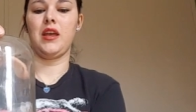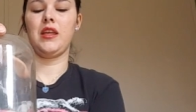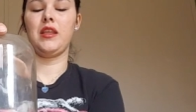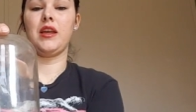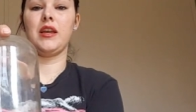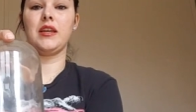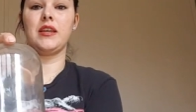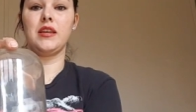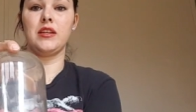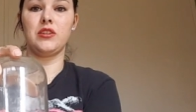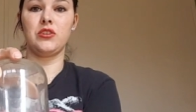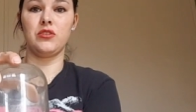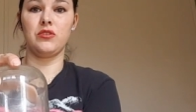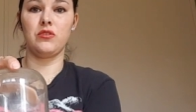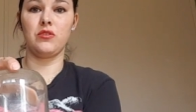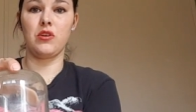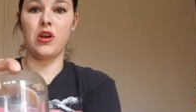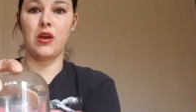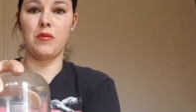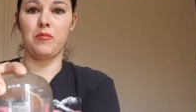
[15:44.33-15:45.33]
and I get
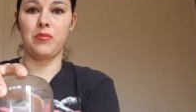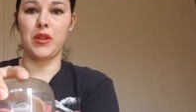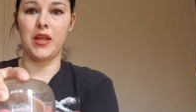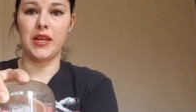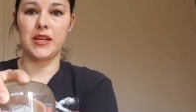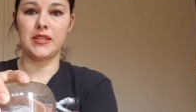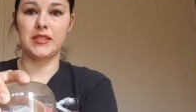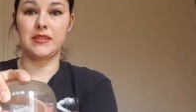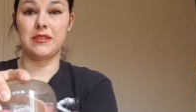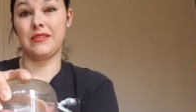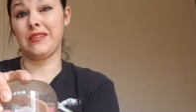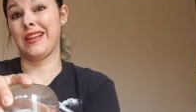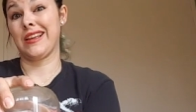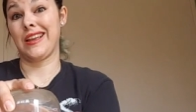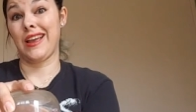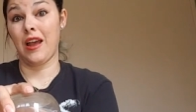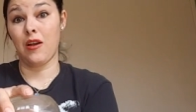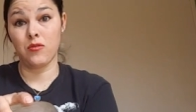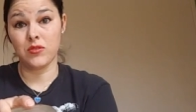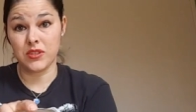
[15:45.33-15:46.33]
to a place
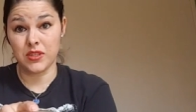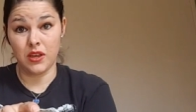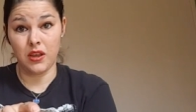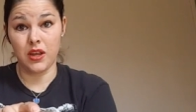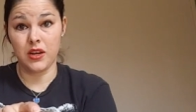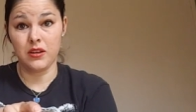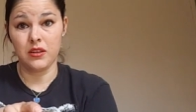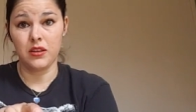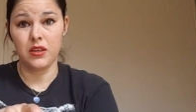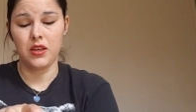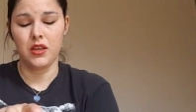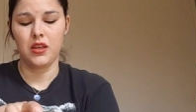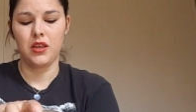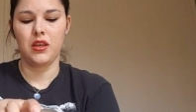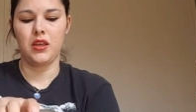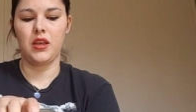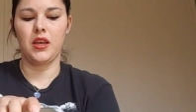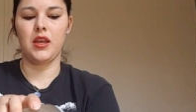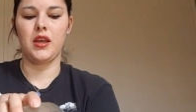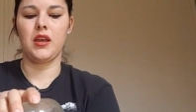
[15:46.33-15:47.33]
like outside,
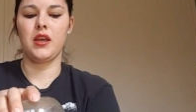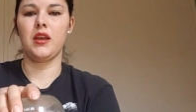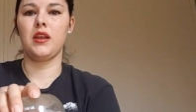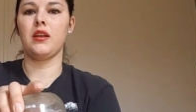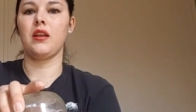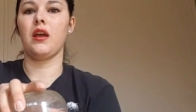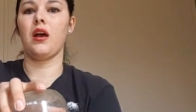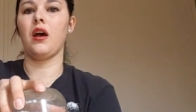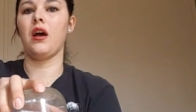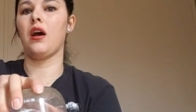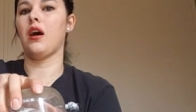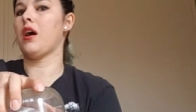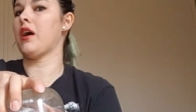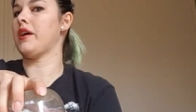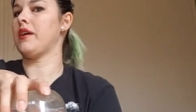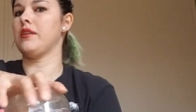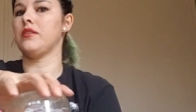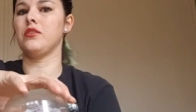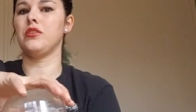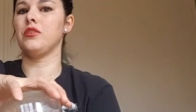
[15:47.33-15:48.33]
and
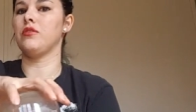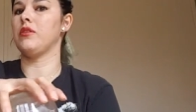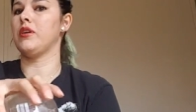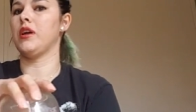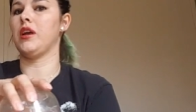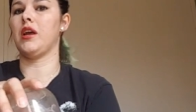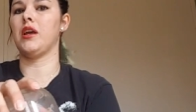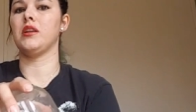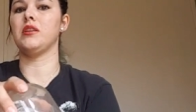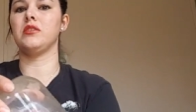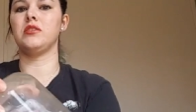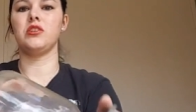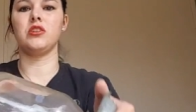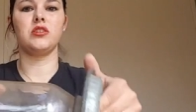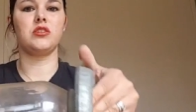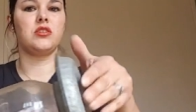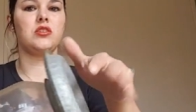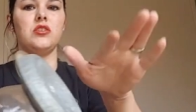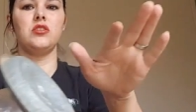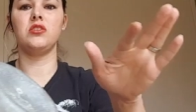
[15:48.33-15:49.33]
I undo it and
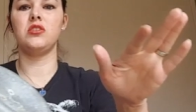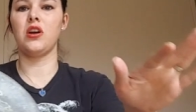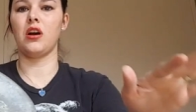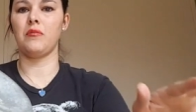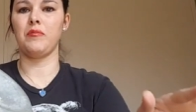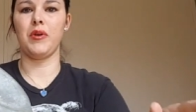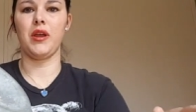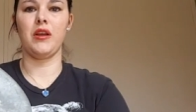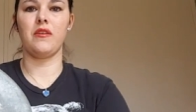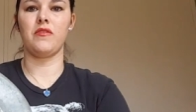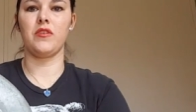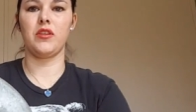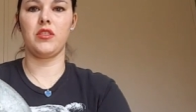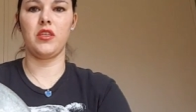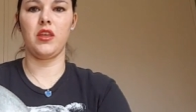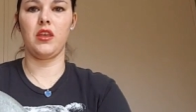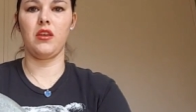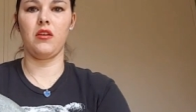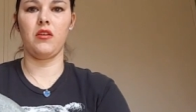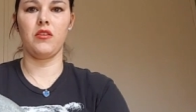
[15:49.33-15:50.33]
just dump
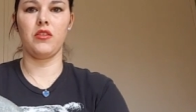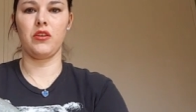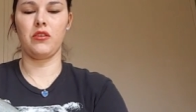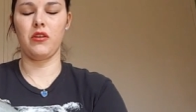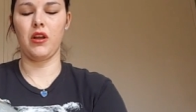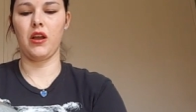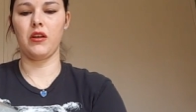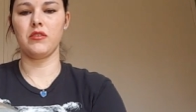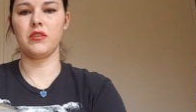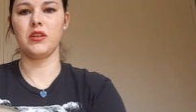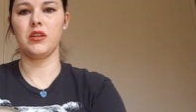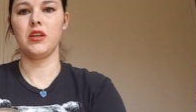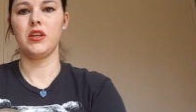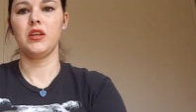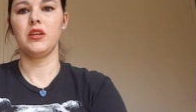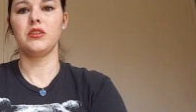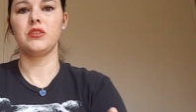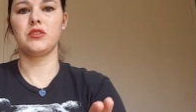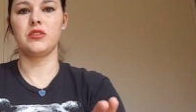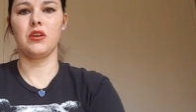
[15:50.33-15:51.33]
everything on the ground
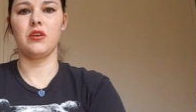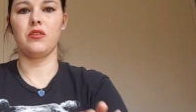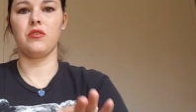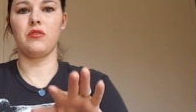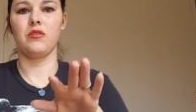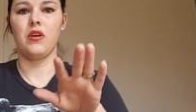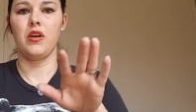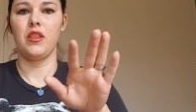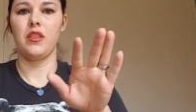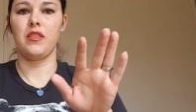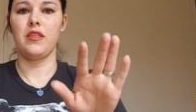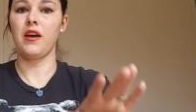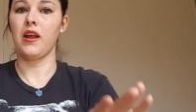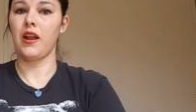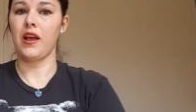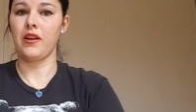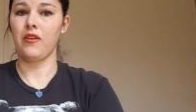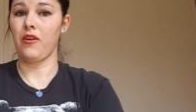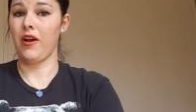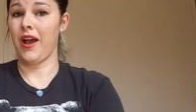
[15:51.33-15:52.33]
so
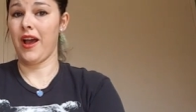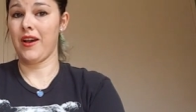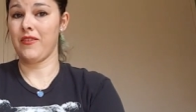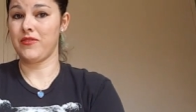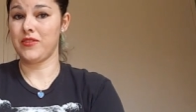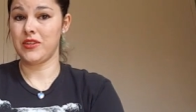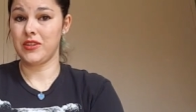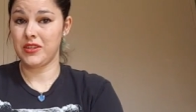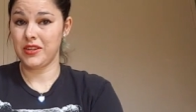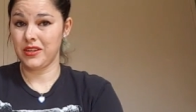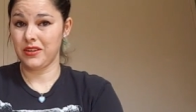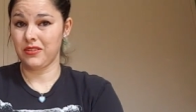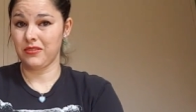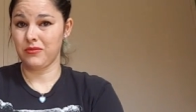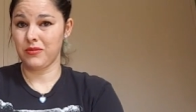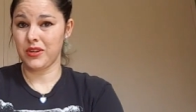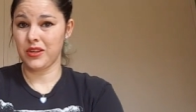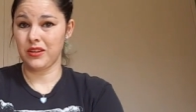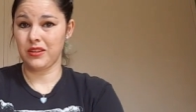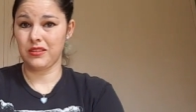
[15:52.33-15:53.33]
that I don't have to deal
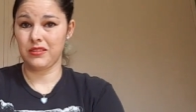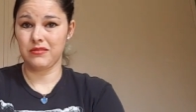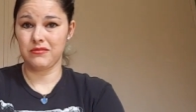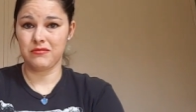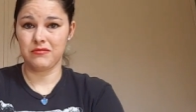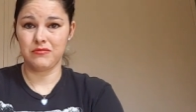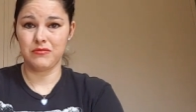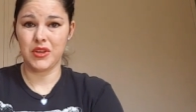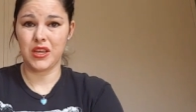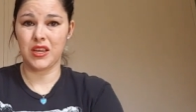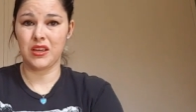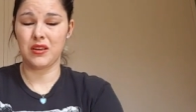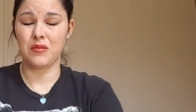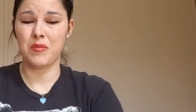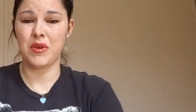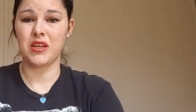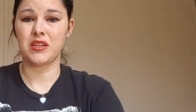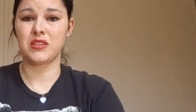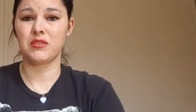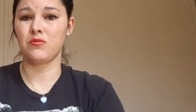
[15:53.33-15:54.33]
with making a
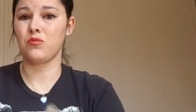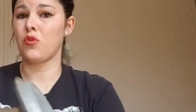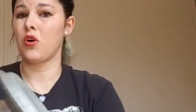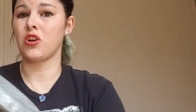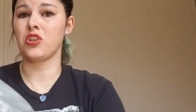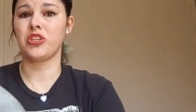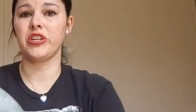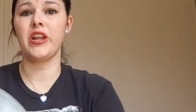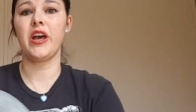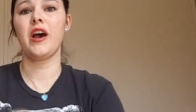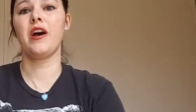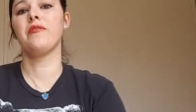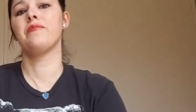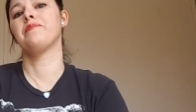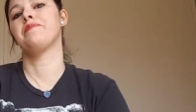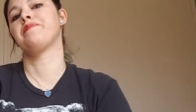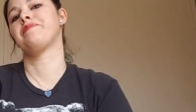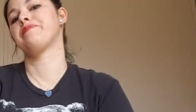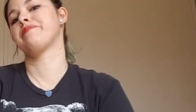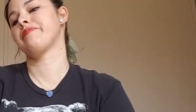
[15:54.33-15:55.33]
mess. Wash it
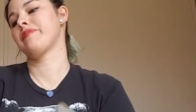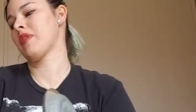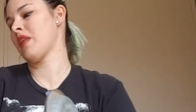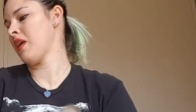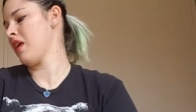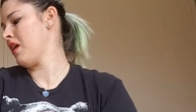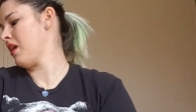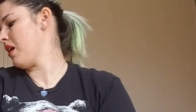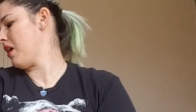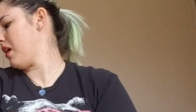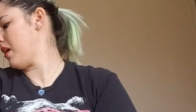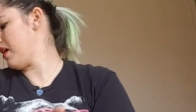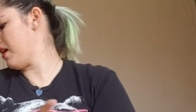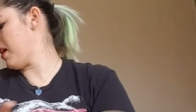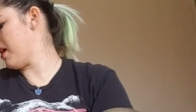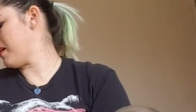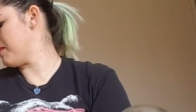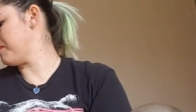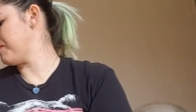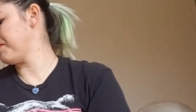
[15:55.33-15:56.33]
out.
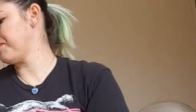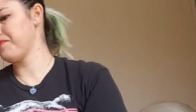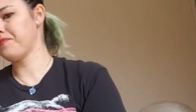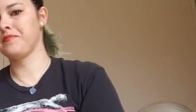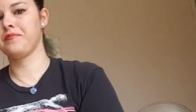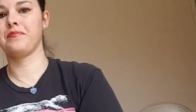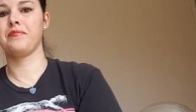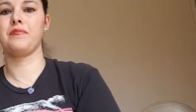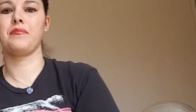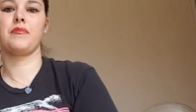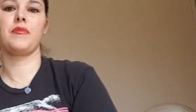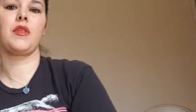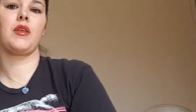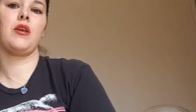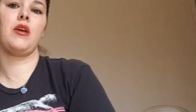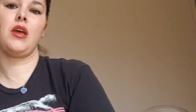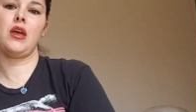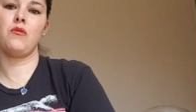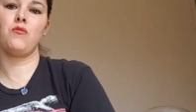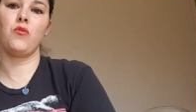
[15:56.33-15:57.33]

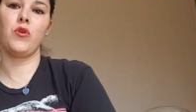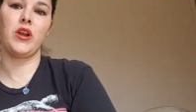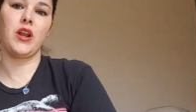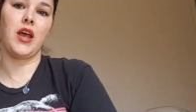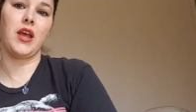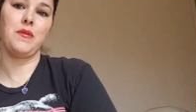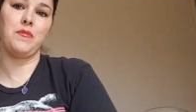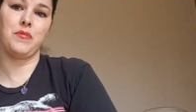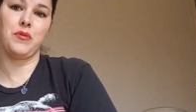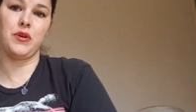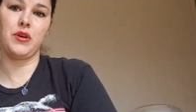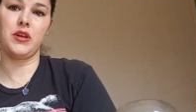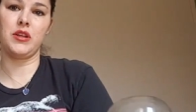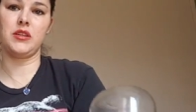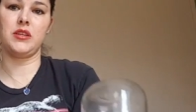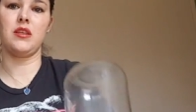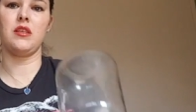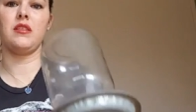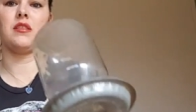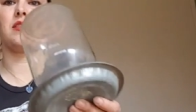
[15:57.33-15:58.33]
And when I
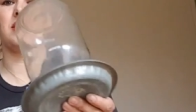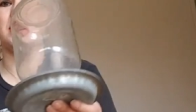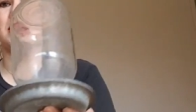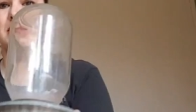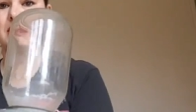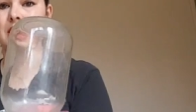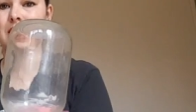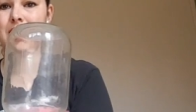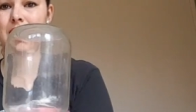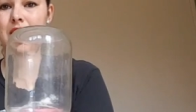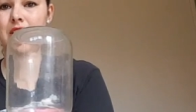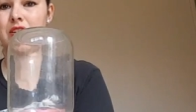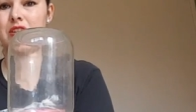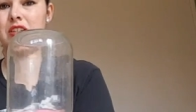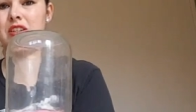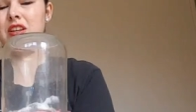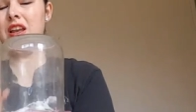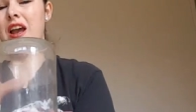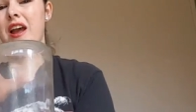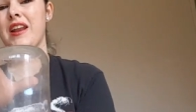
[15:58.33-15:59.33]
put this in there
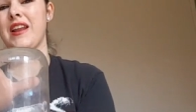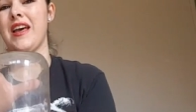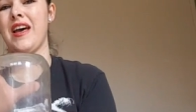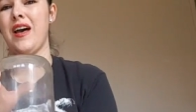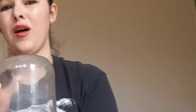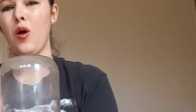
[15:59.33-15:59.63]
to kind of